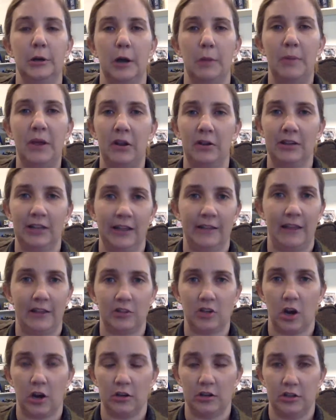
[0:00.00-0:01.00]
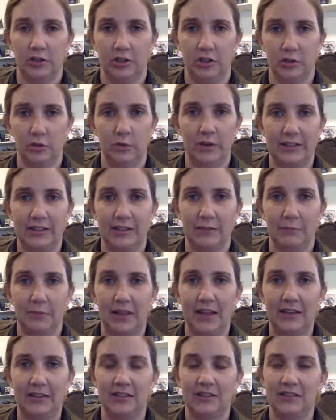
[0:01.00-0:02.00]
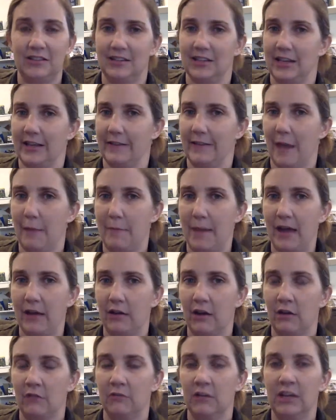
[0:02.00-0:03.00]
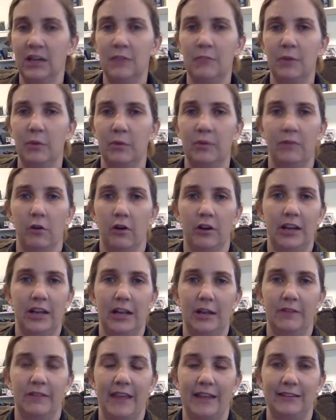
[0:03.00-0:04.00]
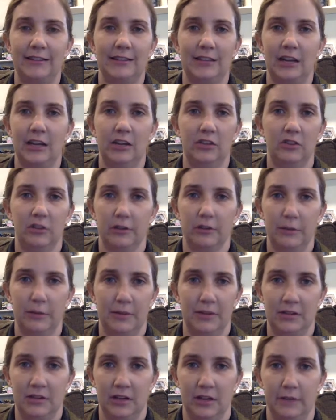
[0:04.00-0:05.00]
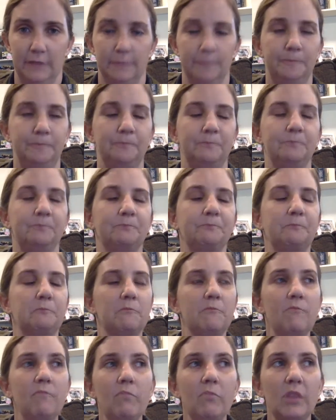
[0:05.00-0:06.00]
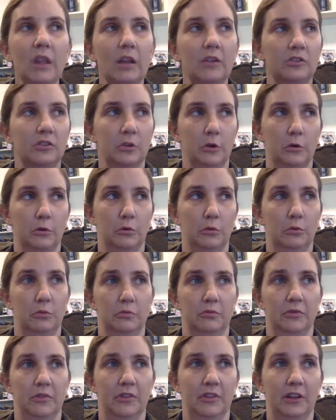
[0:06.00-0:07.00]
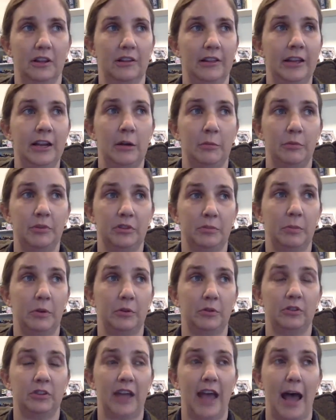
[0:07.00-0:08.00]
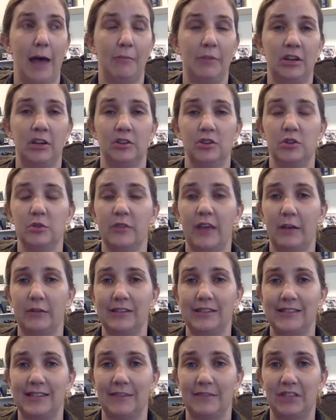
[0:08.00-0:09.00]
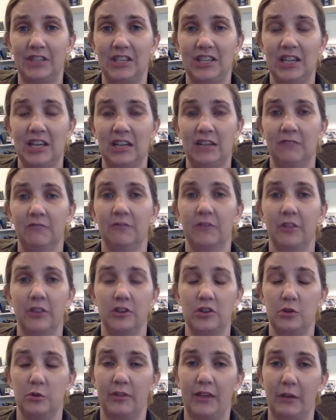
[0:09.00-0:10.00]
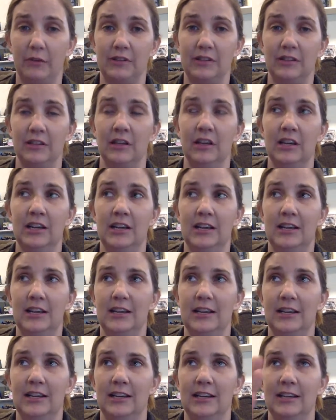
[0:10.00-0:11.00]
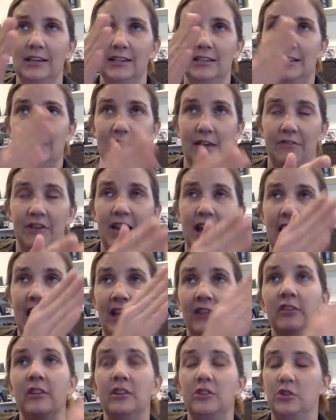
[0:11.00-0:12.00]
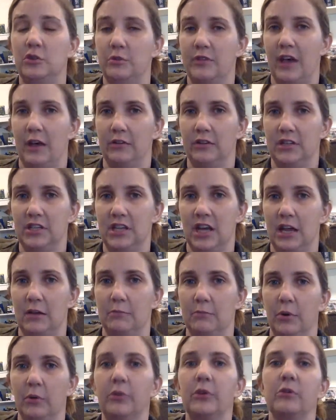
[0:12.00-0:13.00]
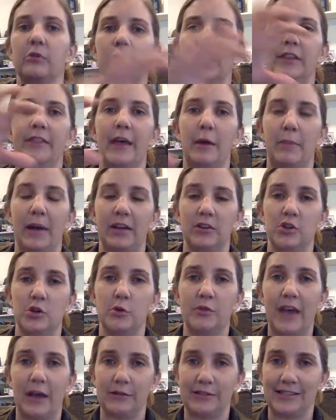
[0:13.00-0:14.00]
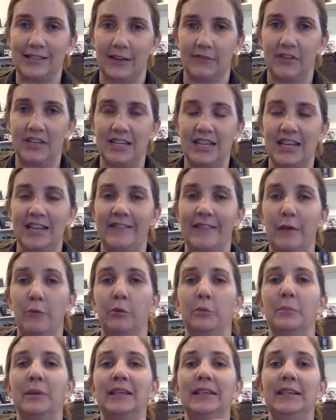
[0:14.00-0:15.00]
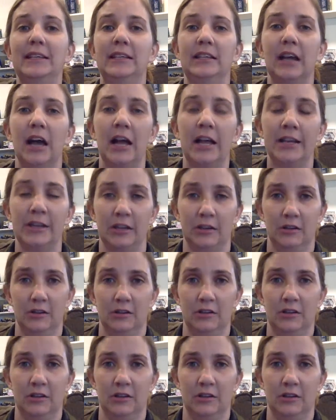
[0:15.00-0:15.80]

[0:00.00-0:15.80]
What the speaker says: Apparently that's hard to do at some places to get that background reading, but that study's already been done. So the cleanup was supposed to happen in 2017 for the 2007 and the 2010, both agreed that by 2017, they would be done